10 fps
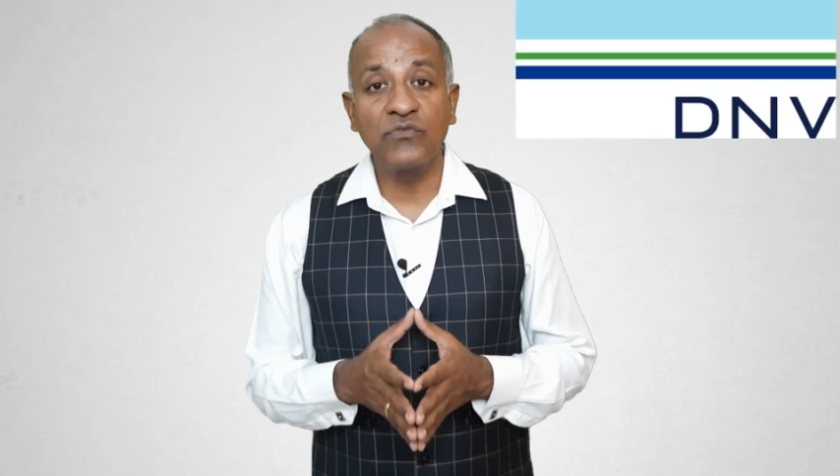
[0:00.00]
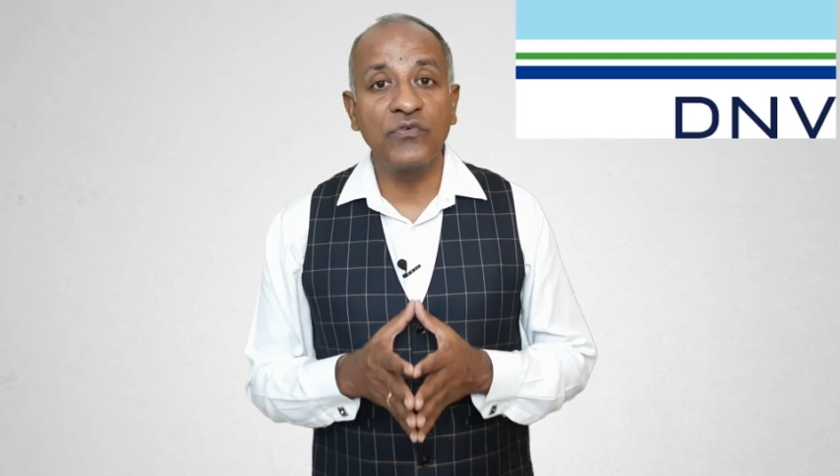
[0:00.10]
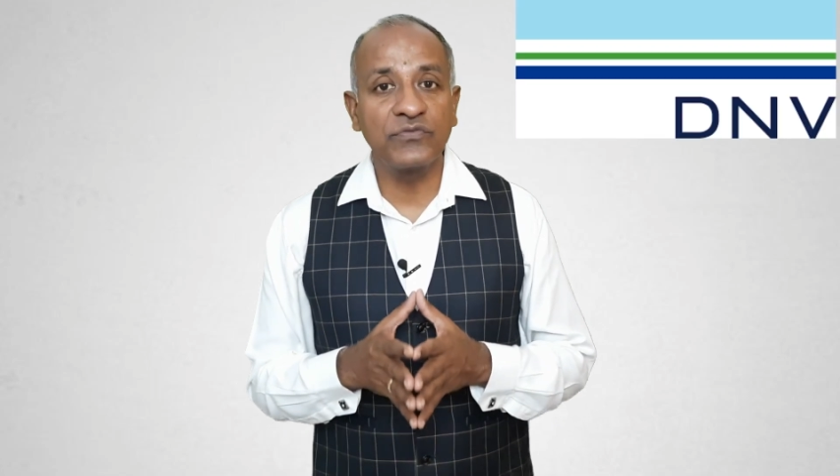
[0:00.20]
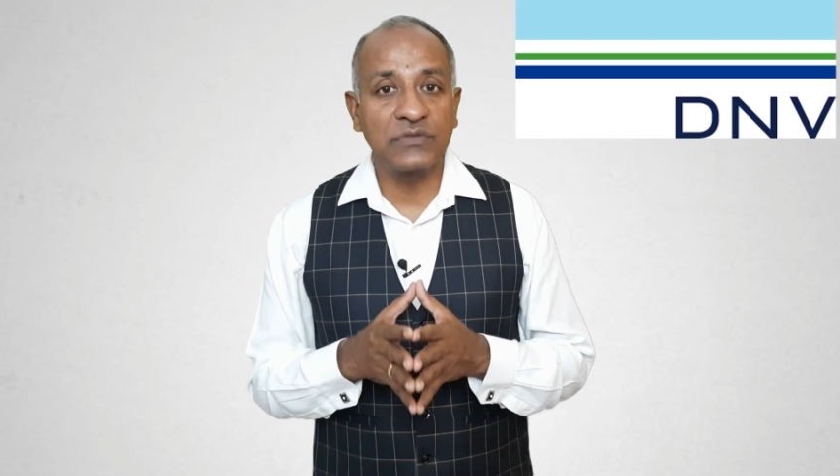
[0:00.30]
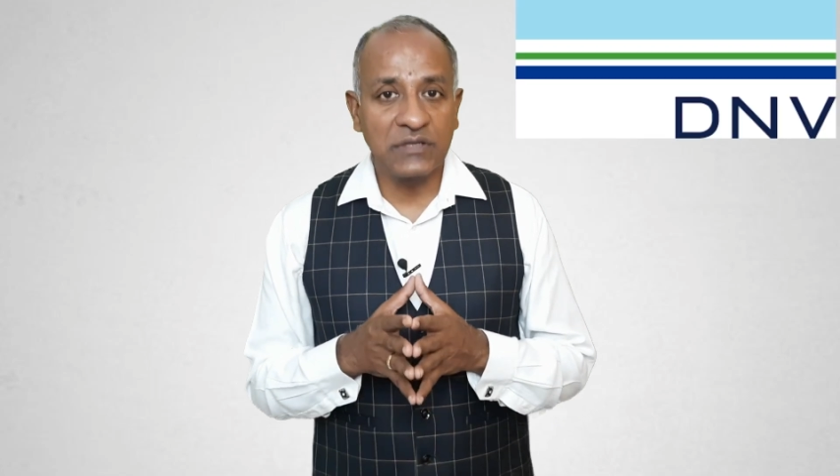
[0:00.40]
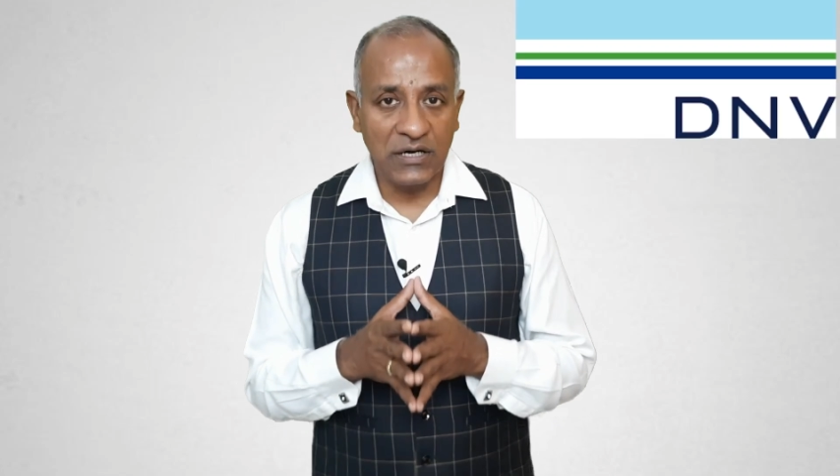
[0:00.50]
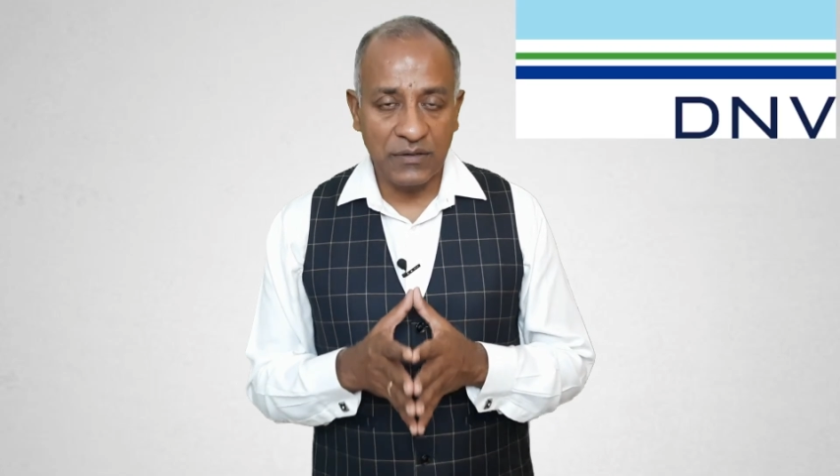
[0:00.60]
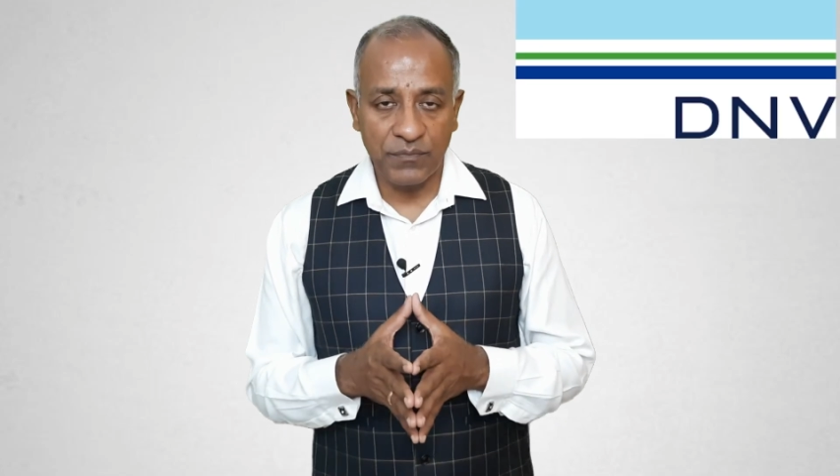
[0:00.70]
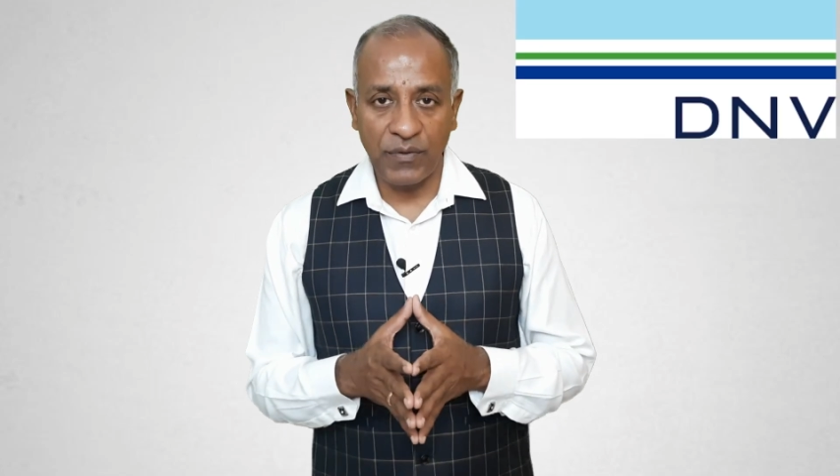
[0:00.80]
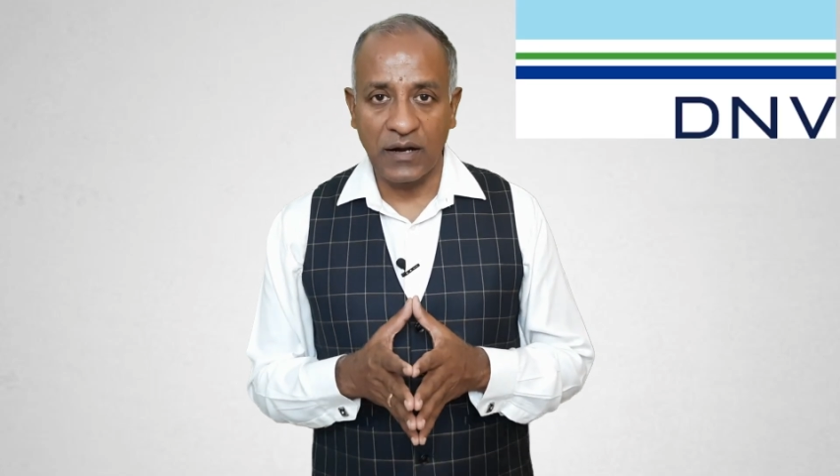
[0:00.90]
of
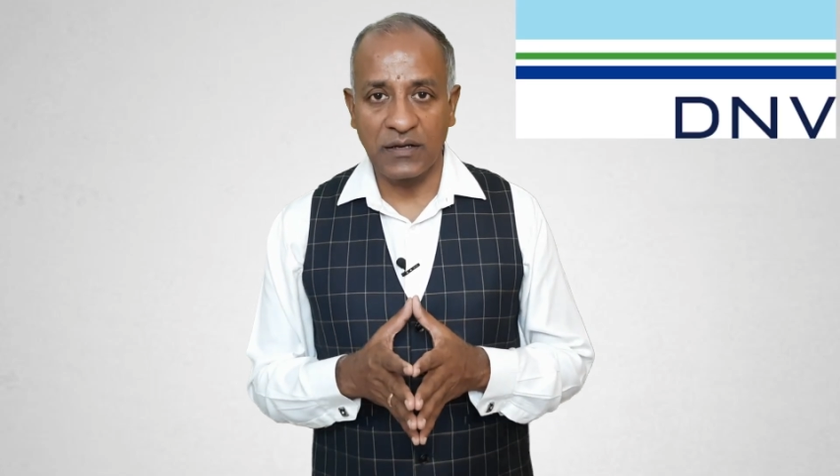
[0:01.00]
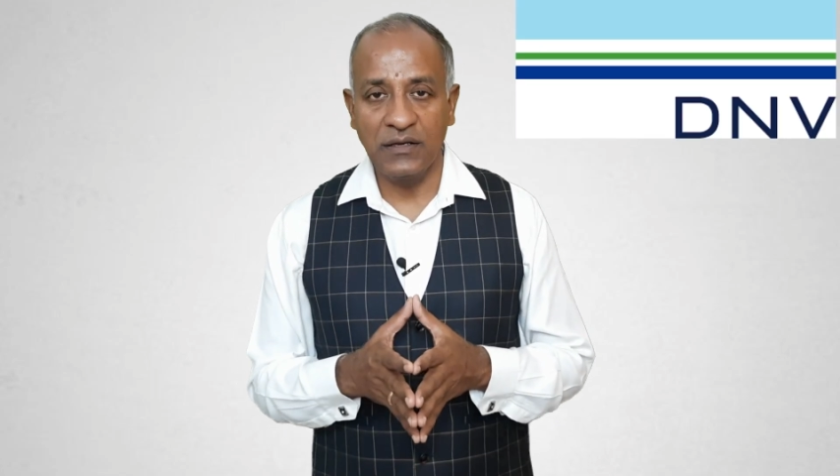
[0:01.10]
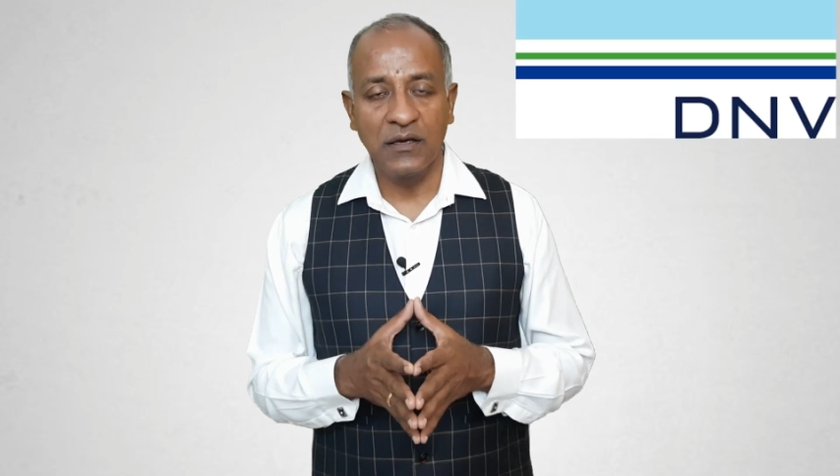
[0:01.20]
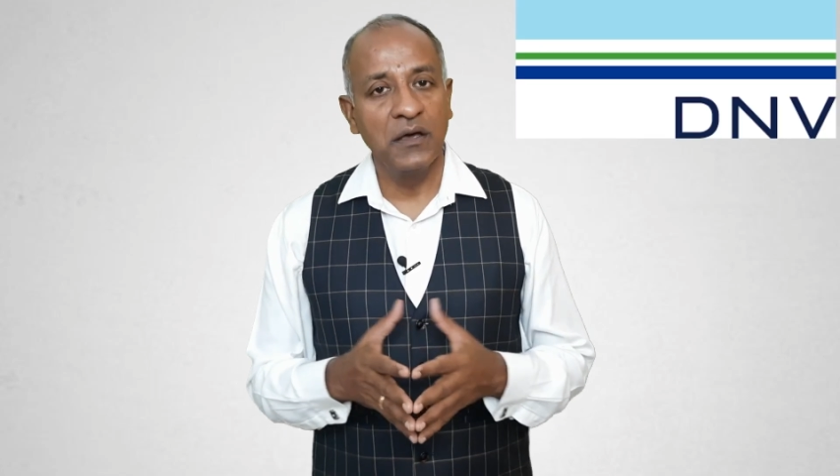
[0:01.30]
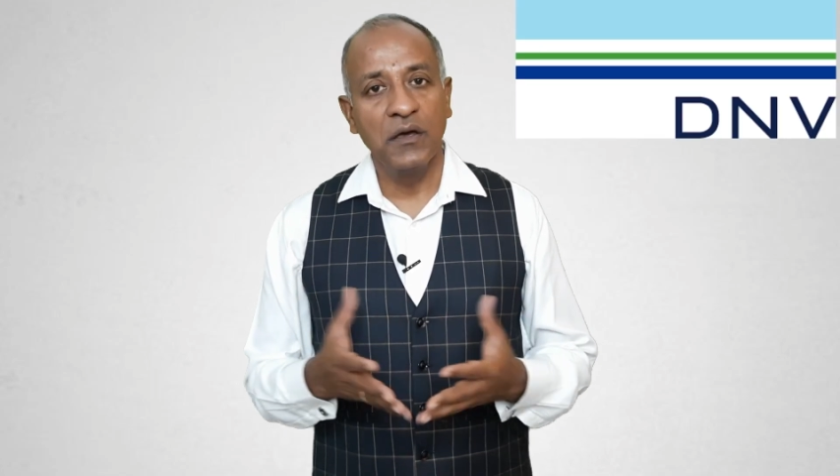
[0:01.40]
third party,